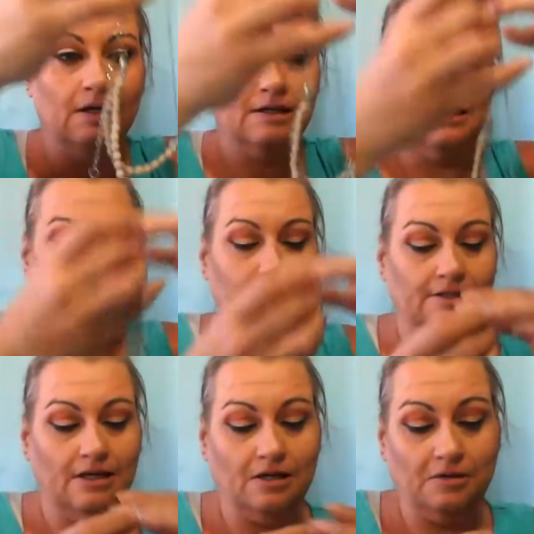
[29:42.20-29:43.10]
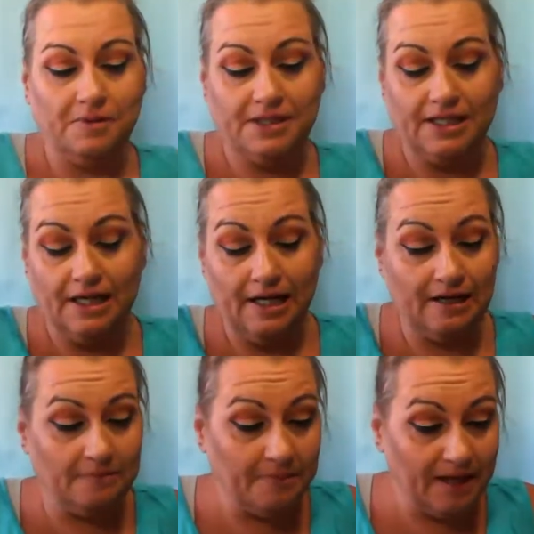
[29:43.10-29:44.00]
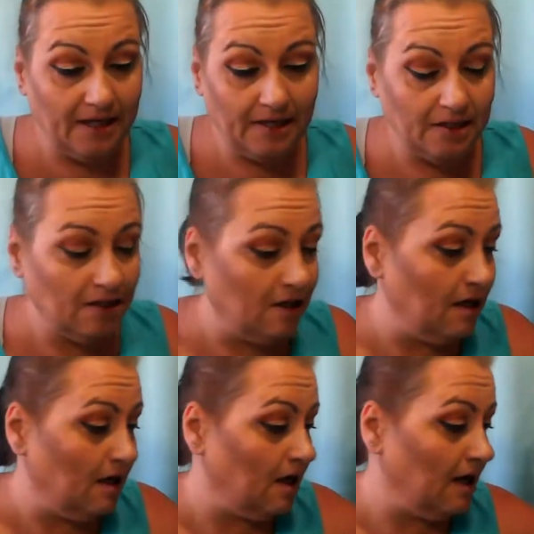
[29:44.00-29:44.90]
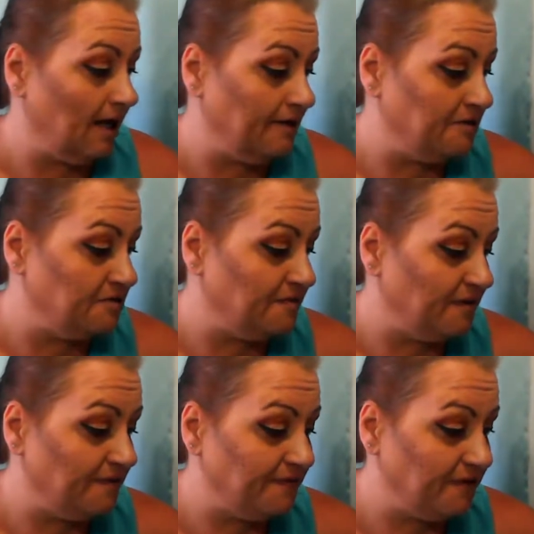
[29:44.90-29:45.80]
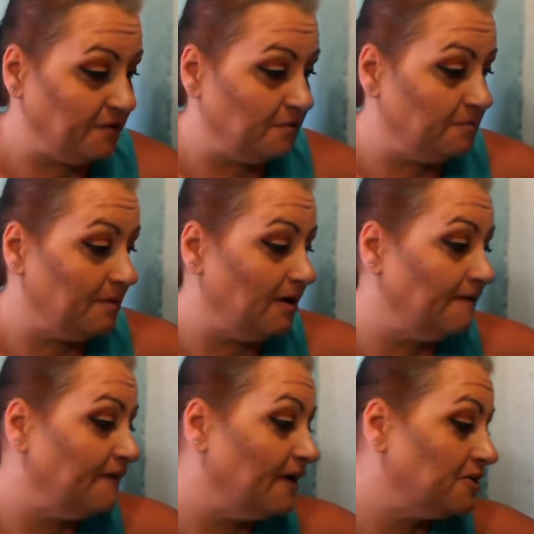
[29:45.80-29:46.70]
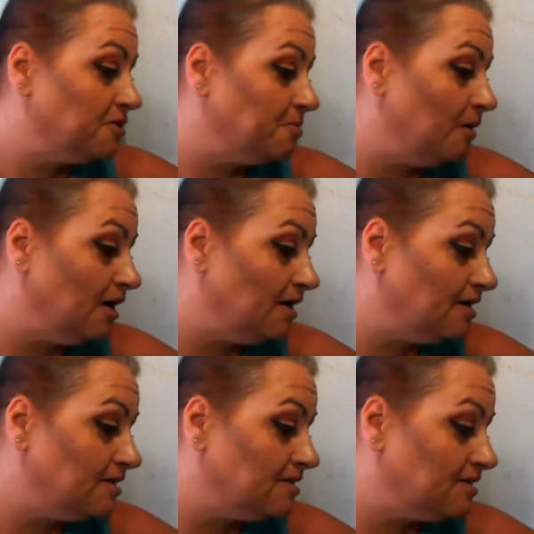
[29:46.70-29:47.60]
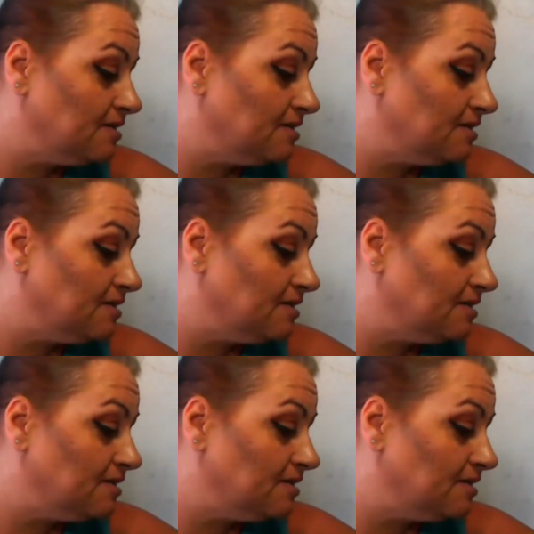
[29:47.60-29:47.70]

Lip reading: This is 100% handmade. I use very few manufactured products.